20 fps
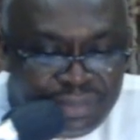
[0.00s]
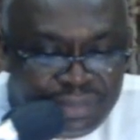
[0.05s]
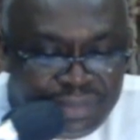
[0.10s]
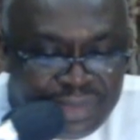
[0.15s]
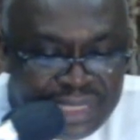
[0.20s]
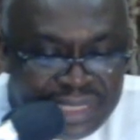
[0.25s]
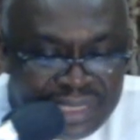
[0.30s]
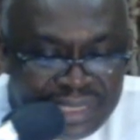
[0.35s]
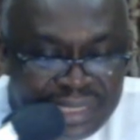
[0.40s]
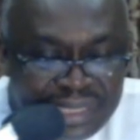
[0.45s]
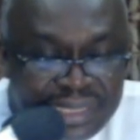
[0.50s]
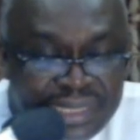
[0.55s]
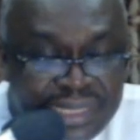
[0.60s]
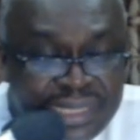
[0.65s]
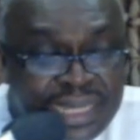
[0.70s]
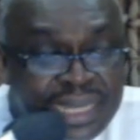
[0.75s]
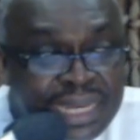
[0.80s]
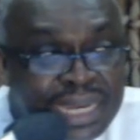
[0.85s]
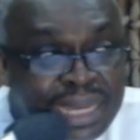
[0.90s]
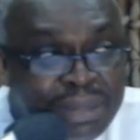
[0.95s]
This is
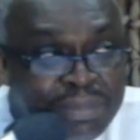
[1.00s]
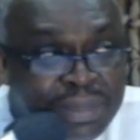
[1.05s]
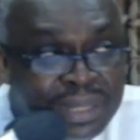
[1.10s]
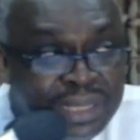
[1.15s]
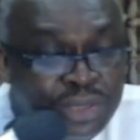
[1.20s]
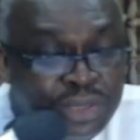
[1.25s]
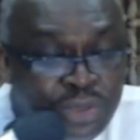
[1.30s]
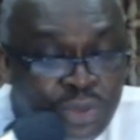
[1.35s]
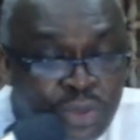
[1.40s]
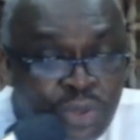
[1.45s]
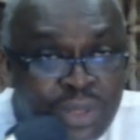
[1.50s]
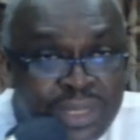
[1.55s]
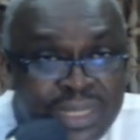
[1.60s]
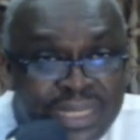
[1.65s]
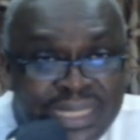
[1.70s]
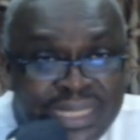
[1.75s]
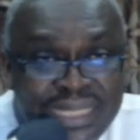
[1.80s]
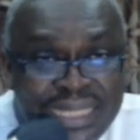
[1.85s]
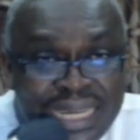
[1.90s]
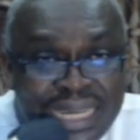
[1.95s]
still about you
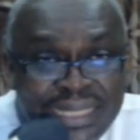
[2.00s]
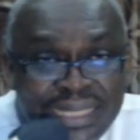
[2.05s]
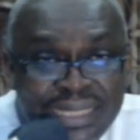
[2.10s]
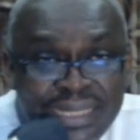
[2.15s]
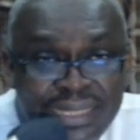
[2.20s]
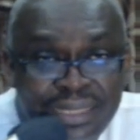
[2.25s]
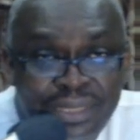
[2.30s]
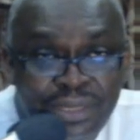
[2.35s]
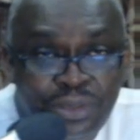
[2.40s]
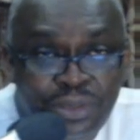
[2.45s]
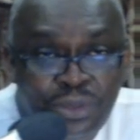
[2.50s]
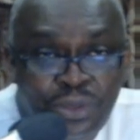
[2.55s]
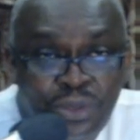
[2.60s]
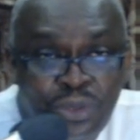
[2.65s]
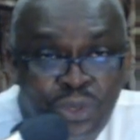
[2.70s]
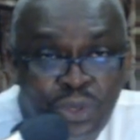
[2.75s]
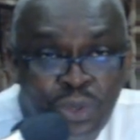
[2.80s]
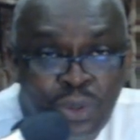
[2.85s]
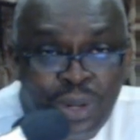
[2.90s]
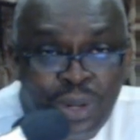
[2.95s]
understanding who you